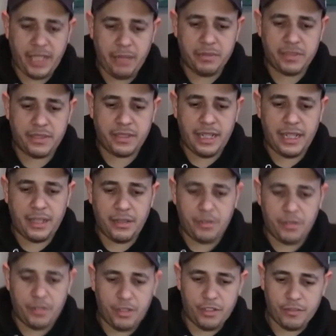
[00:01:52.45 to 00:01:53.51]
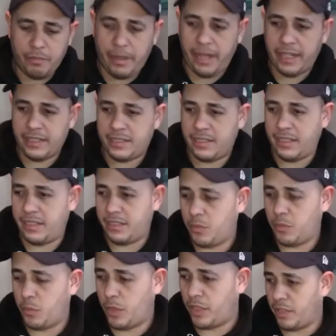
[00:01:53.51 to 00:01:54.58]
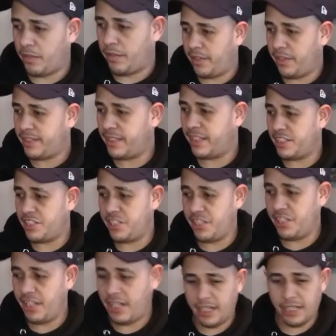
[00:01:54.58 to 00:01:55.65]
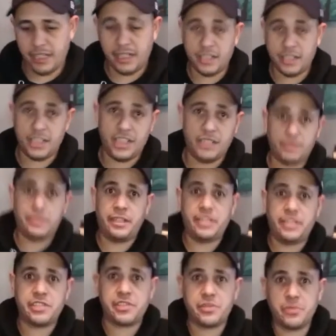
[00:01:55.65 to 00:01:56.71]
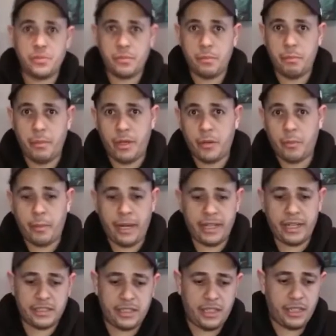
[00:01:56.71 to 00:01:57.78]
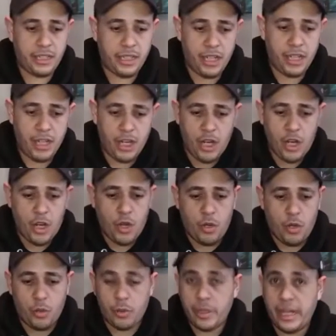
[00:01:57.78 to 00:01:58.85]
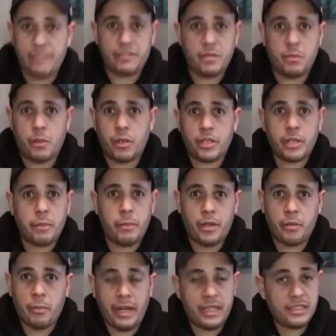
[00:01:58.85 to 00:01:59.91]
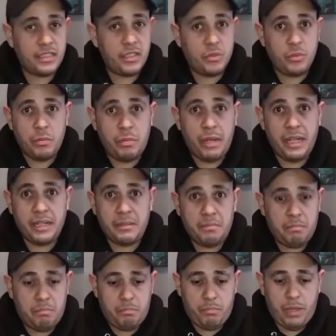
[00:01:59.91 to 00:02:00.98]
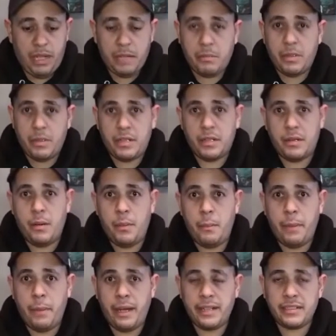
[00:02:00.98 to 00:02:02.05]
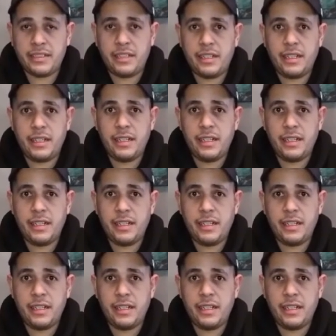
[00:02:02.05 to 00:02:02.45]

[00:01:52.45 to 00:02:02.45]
style of magazines, whether it's a GI, government issue metal magazine, or an aftermarket metal magazine, or black polymer magazine,